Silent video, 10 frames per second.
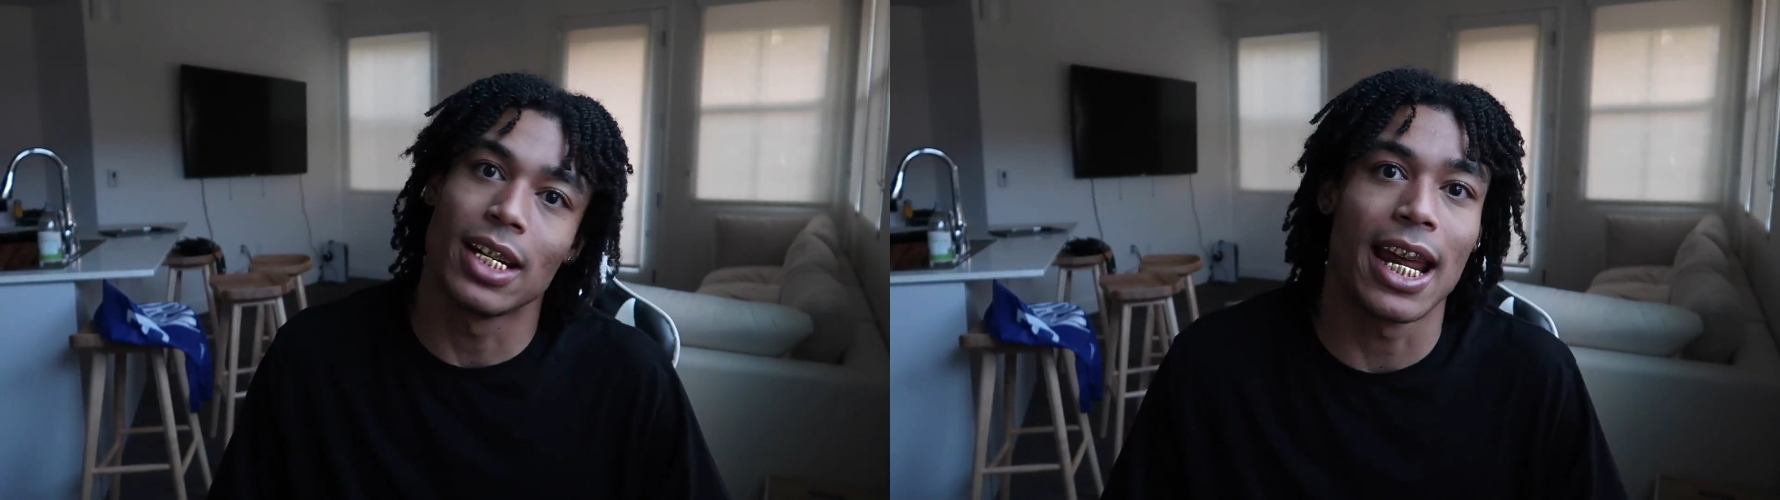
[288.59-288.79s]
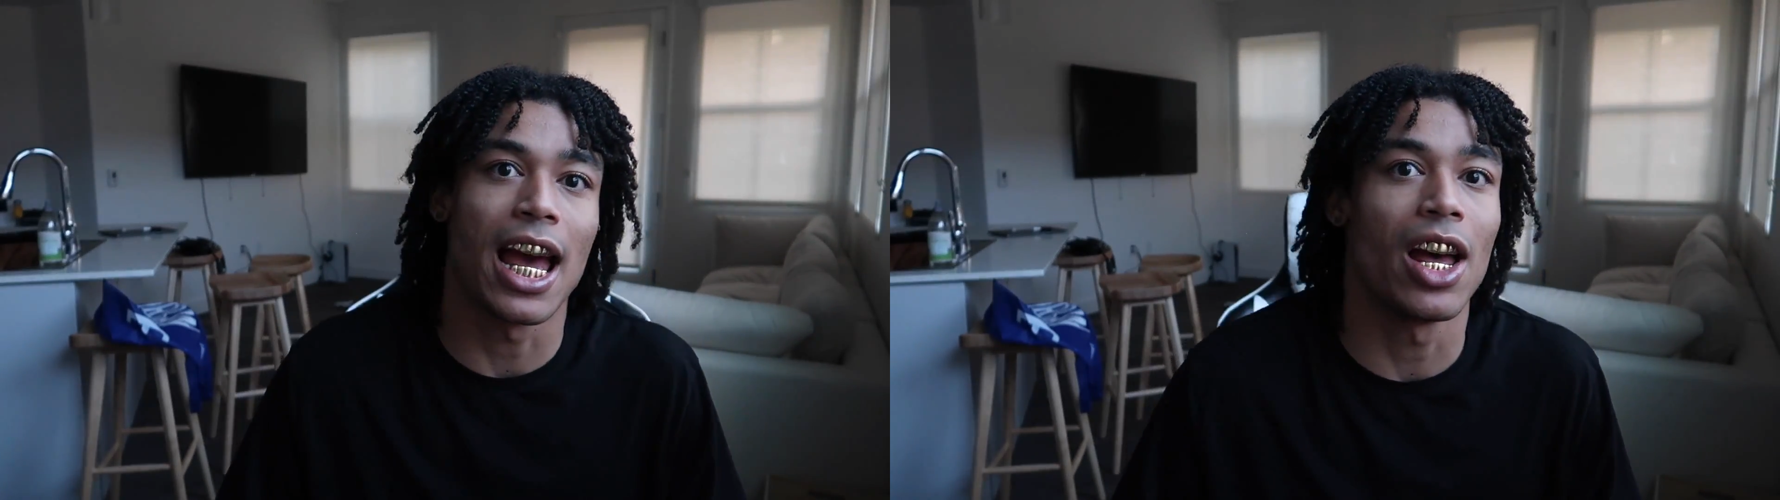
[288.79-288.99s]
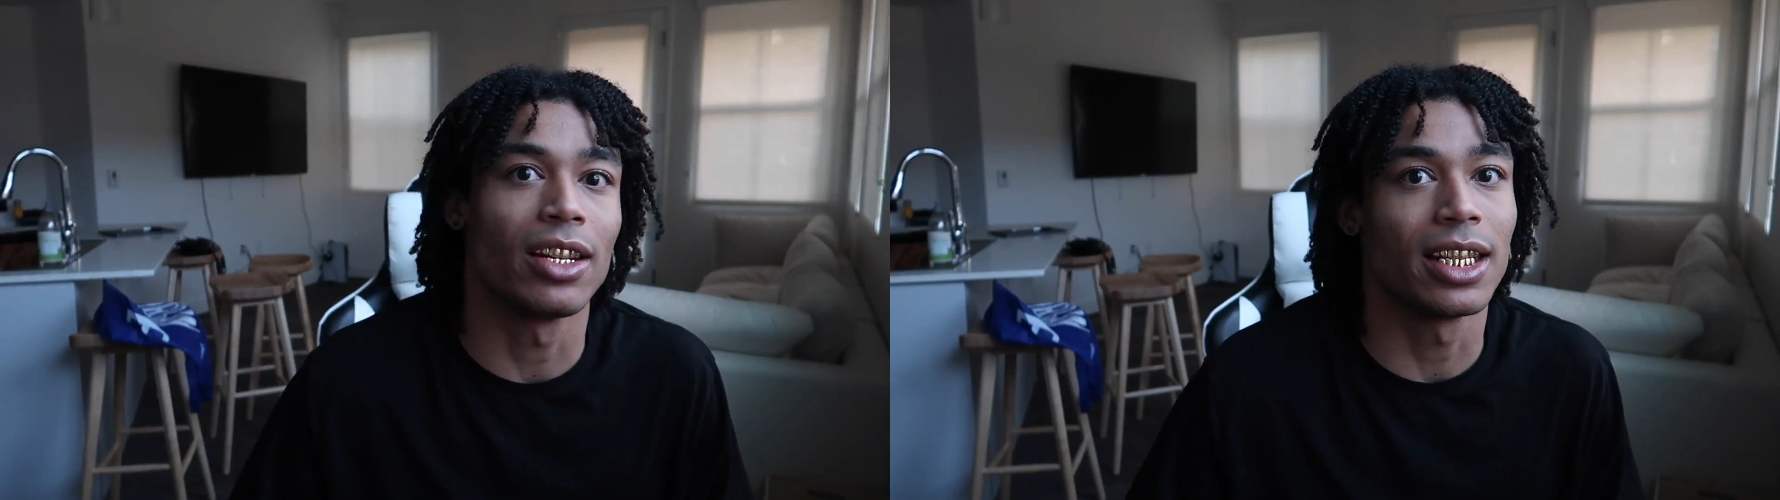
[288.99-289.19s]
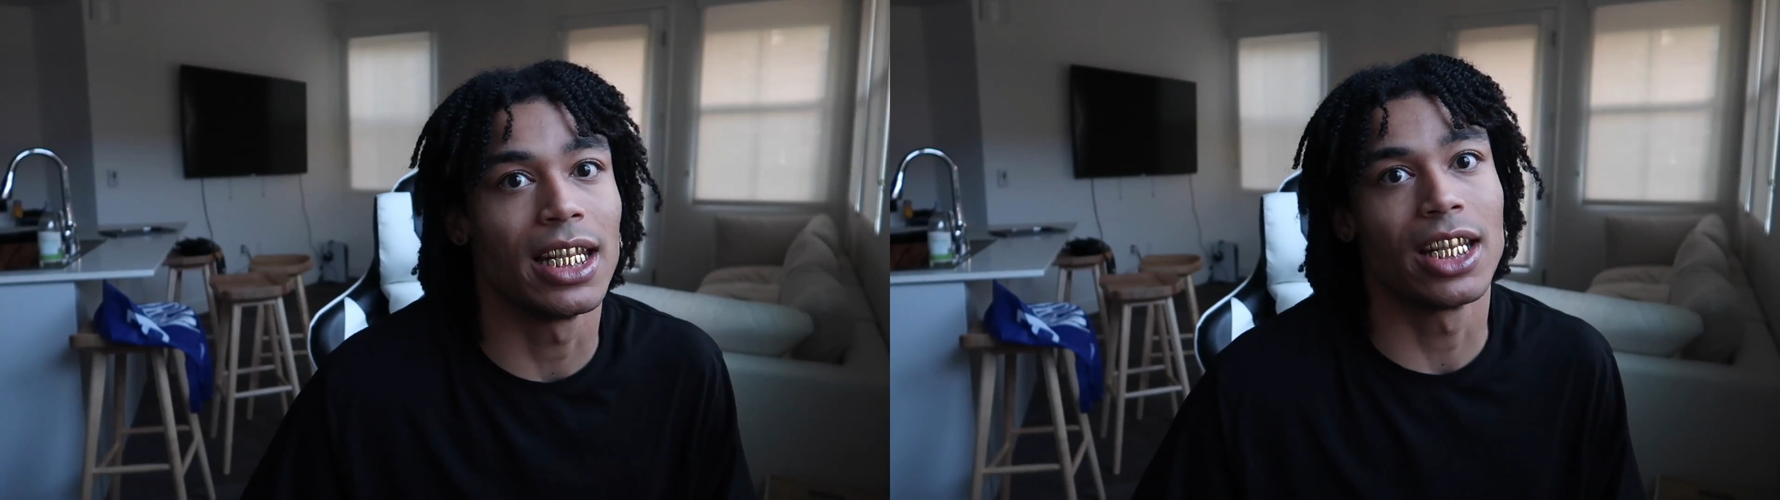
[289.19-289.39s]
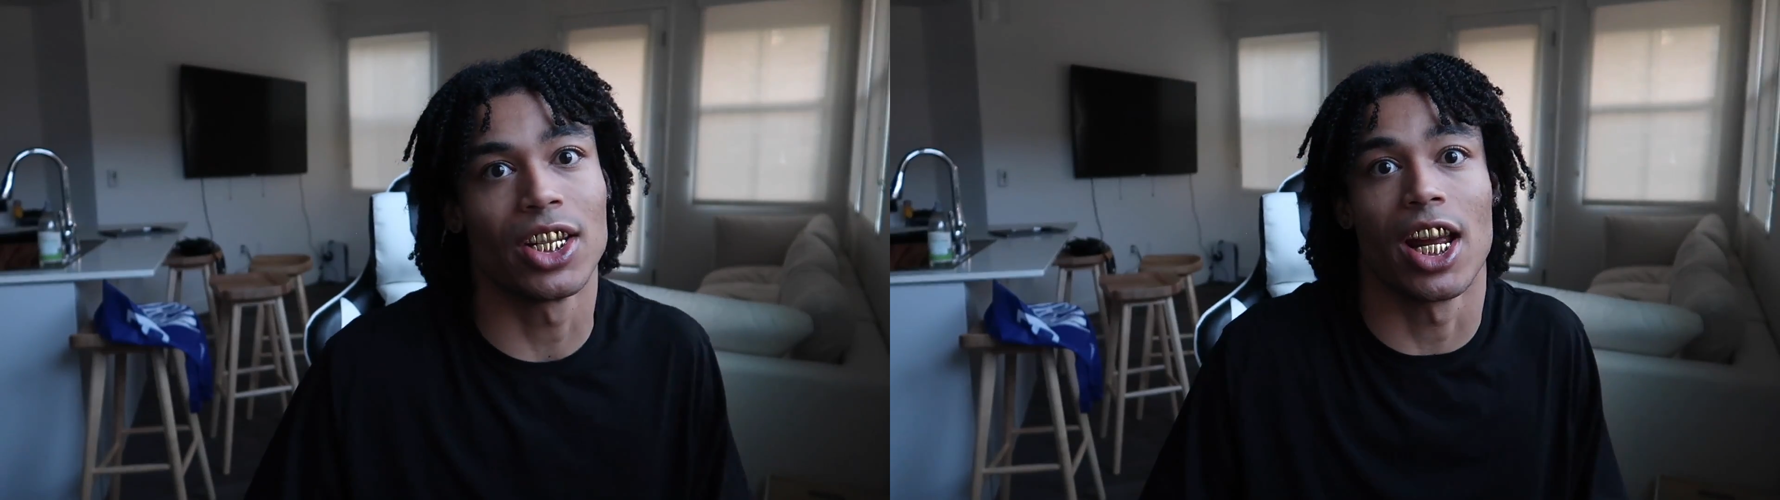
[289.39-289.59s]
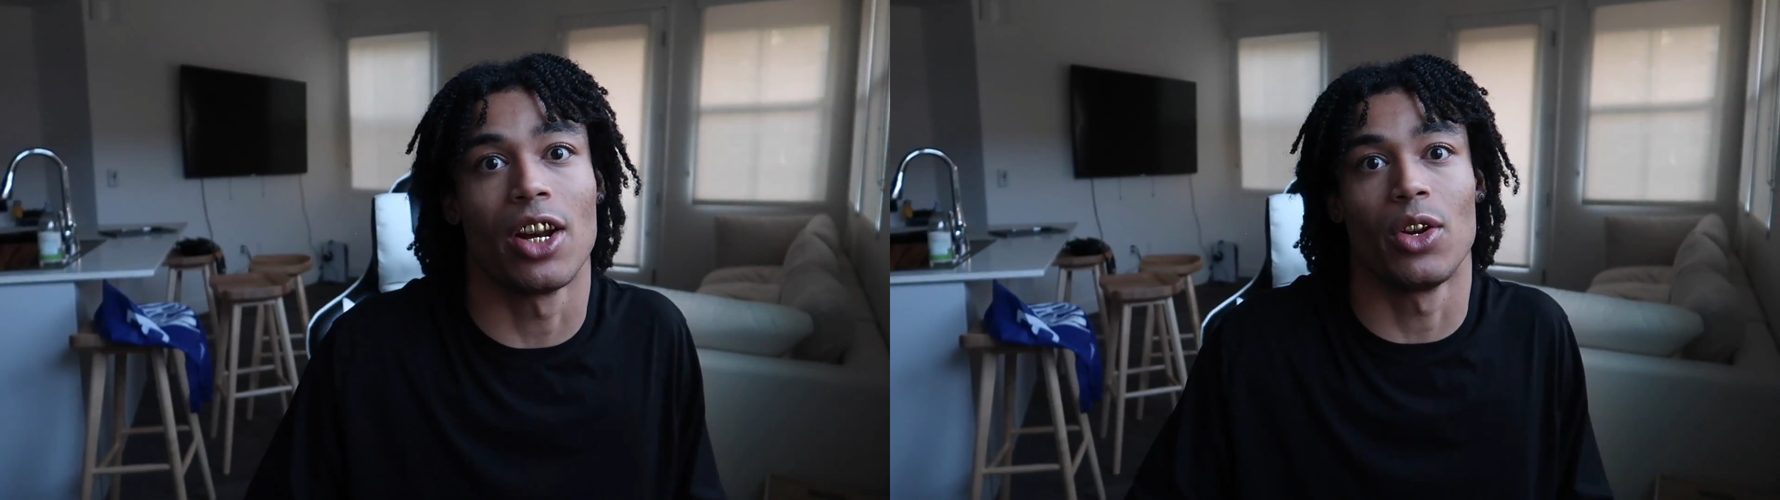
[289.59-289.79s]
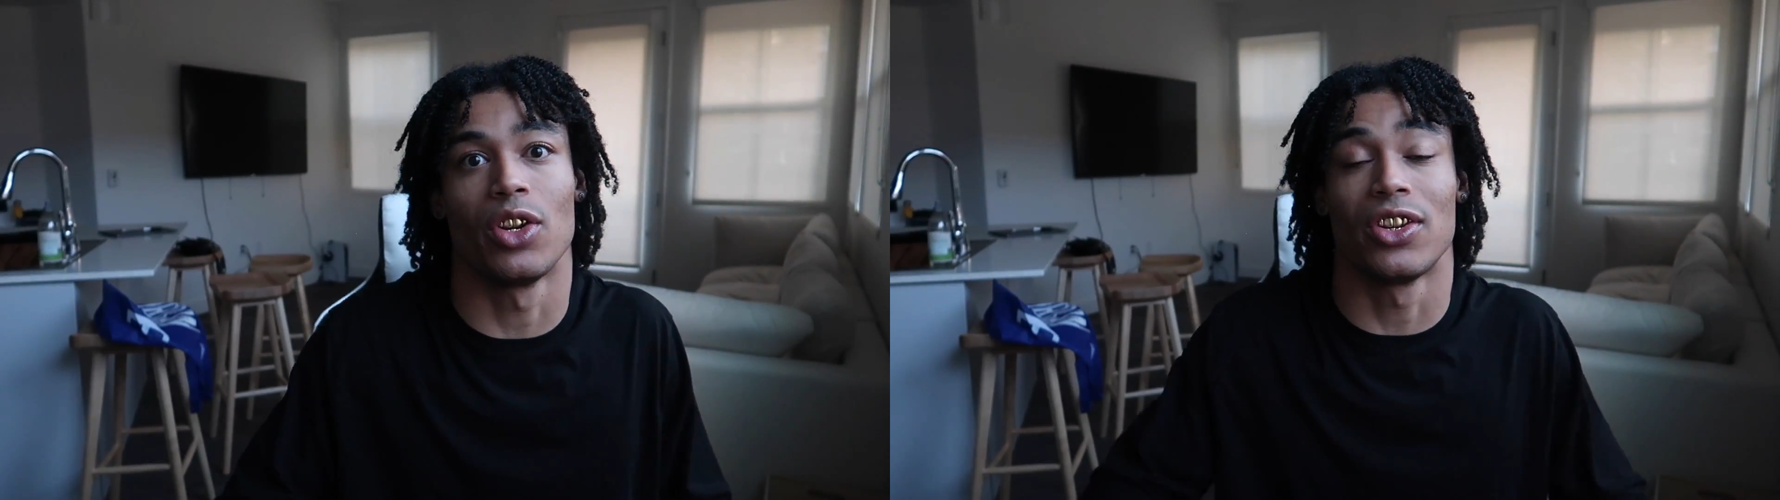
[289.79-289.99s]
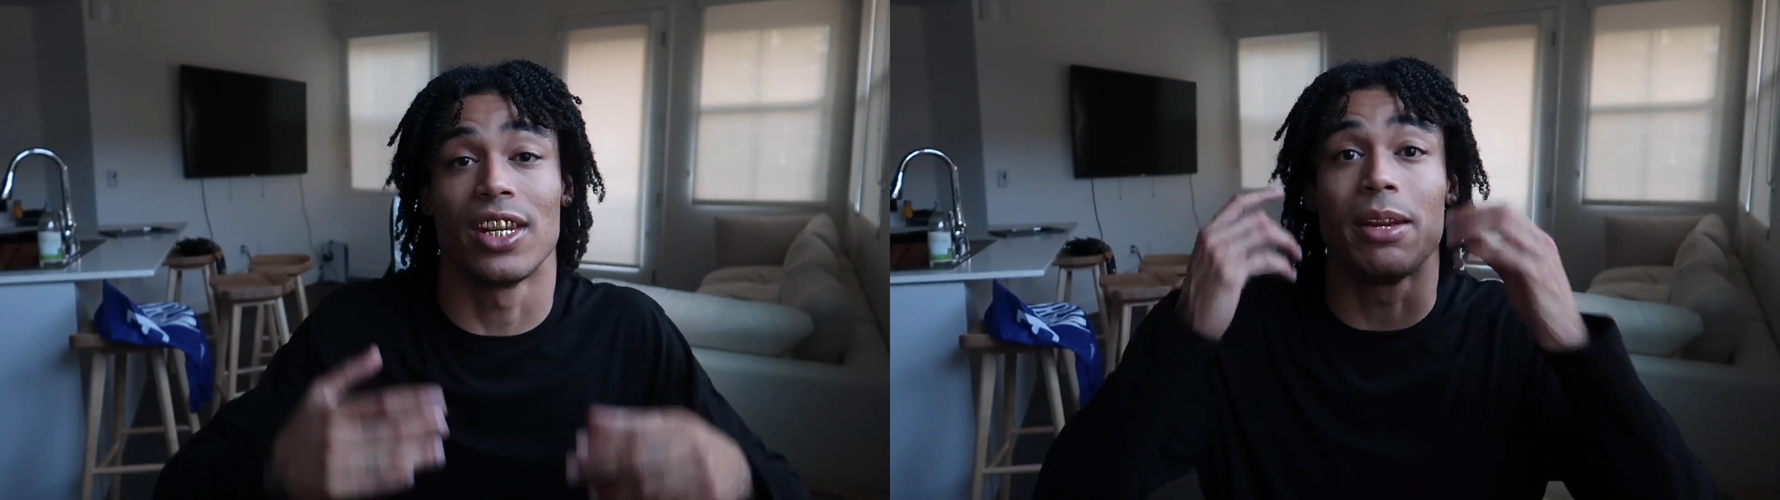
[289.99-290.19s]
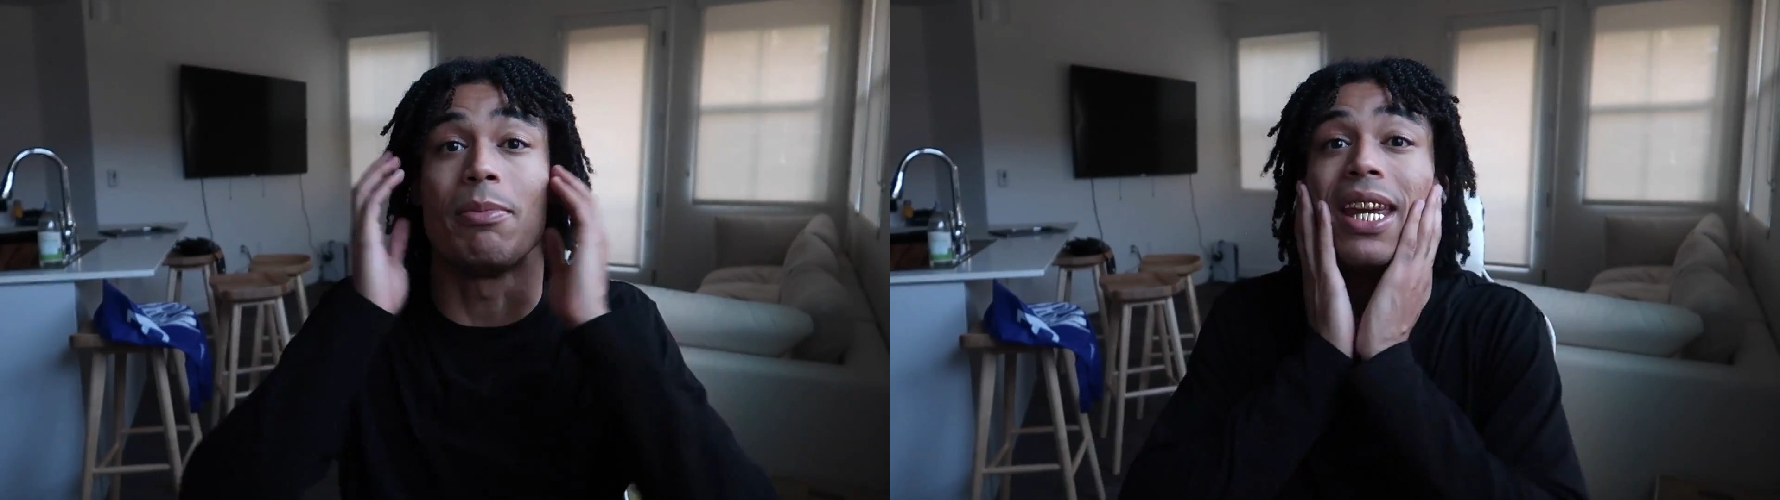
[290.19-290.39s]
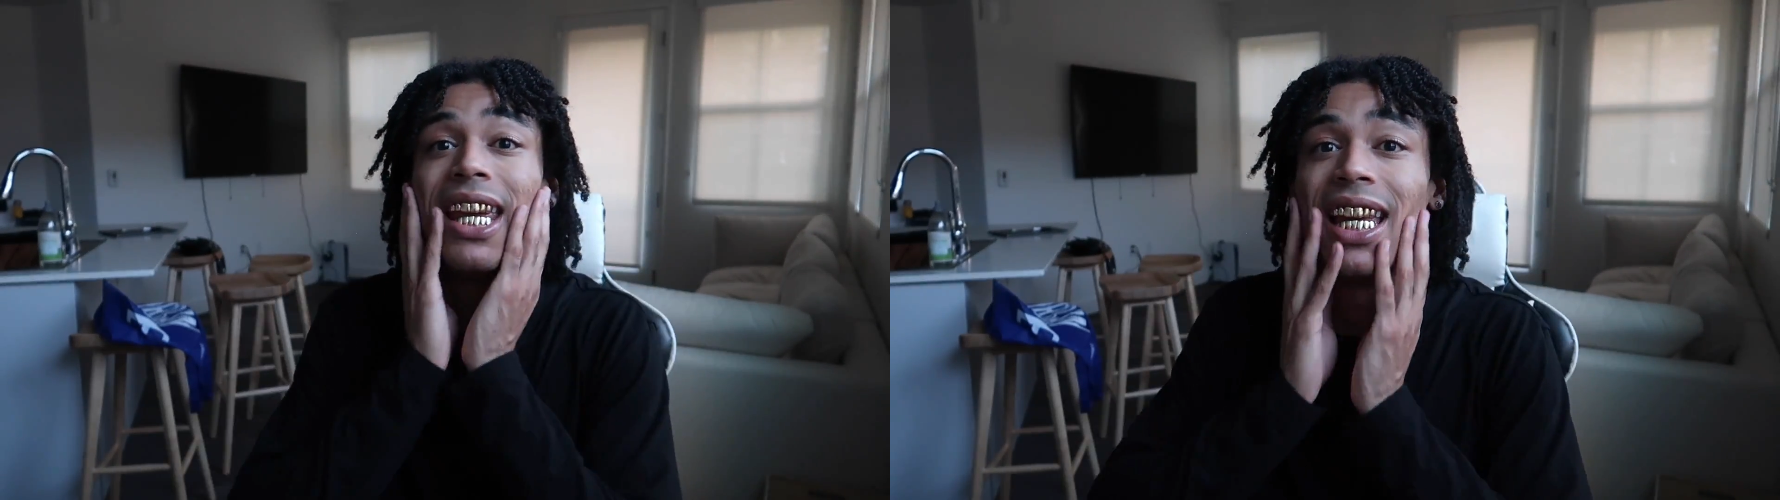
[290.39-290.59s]
now see this channel, see
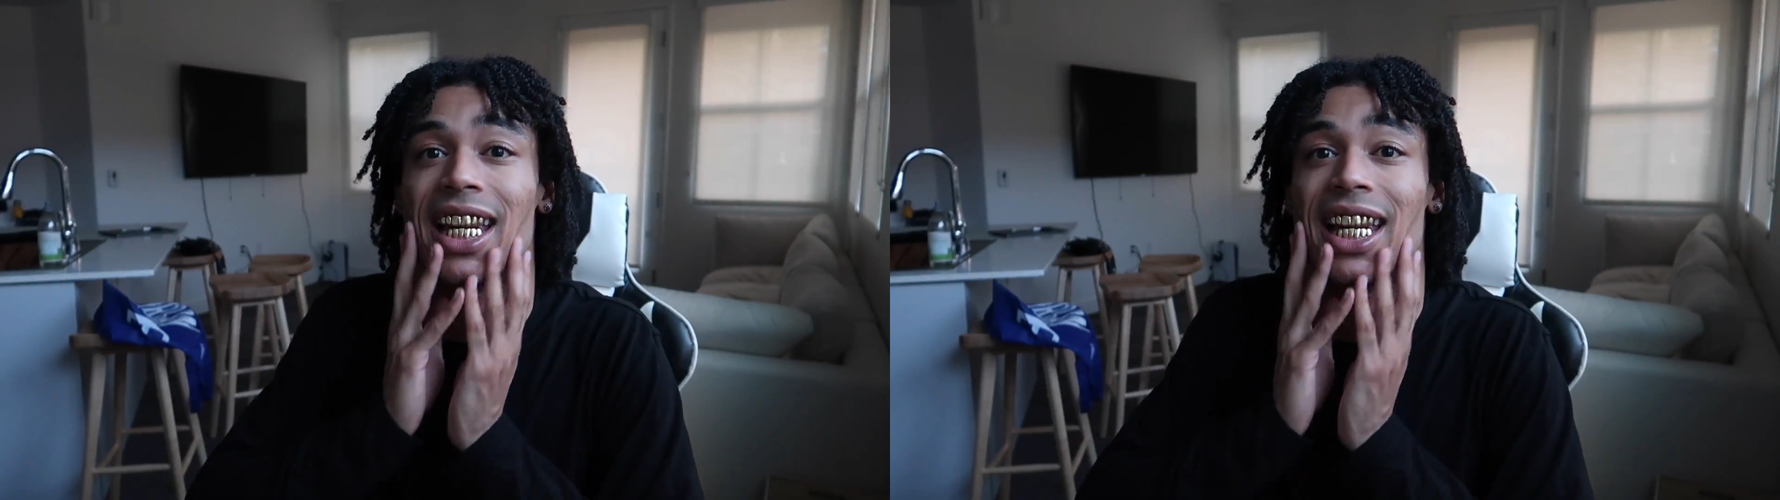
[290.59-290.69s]
me,